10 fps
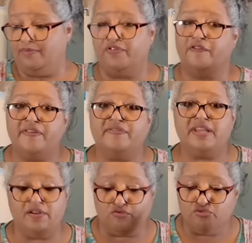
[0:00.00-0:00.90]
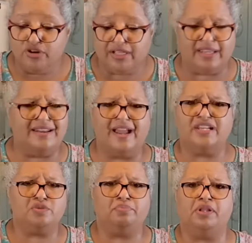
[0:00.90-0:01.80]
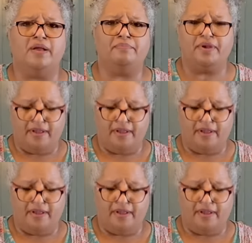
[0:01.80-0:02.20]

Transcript: For 50 really nice, plump,